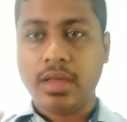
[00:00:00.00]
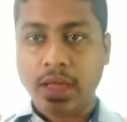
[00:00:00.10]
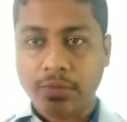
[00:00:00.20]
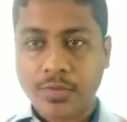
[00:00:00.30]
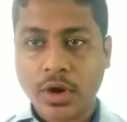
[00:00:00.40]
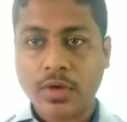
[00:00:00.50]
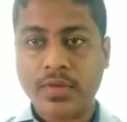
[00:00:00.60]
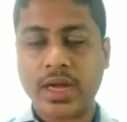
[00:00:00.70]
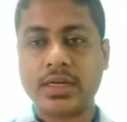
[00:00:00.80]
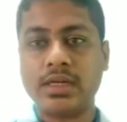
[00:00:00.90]
if your
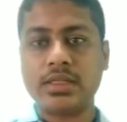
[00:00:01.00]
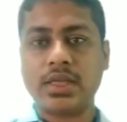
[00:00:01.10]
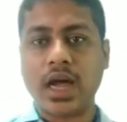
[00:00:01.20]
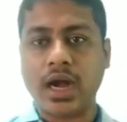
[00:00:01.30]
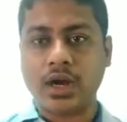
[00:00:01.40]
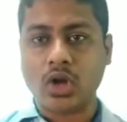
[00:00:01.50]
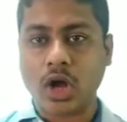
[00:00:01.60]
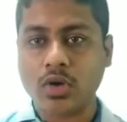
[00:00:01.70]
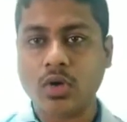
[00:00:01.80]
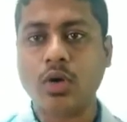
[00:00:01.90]
vectors are
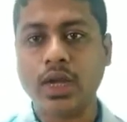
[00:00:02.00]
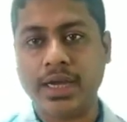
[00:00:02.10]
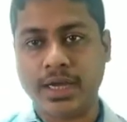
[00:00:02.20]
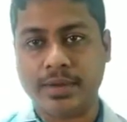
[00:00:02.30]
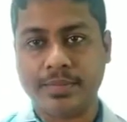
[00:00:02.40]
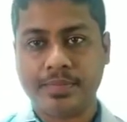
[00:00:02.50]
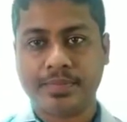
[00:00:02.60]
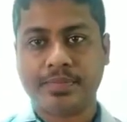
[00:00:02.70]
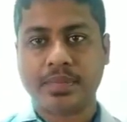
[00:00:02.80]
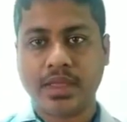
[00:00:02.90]
not collinear.
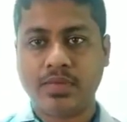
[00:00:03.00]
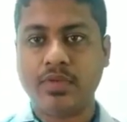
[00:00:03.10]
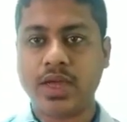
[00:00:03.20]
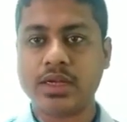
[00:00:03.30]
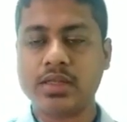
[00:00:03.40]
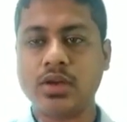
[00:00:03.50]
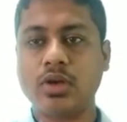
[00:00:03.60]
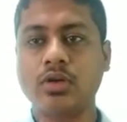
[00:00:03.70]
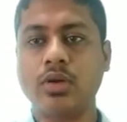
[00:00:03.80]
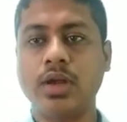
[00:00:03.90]
If your vectors are
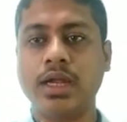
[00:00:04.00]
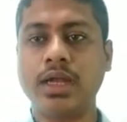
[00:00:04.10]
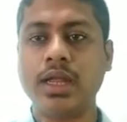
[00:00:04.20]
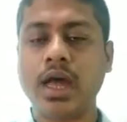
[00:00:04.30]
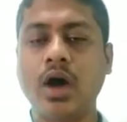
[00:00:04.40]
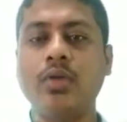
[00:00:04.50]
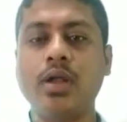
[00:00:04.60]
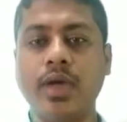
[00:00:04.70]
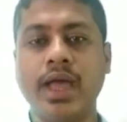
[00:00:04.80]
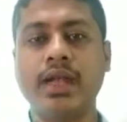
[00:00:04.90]
not collinear, then how
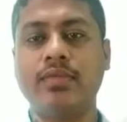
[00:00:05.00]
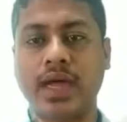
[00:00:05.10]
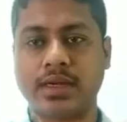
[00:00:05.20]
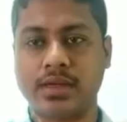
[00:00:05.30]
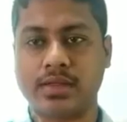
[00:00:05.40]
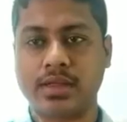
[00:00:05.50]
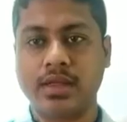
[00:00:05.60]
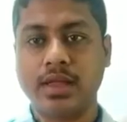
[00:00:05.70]
will you add the vectors?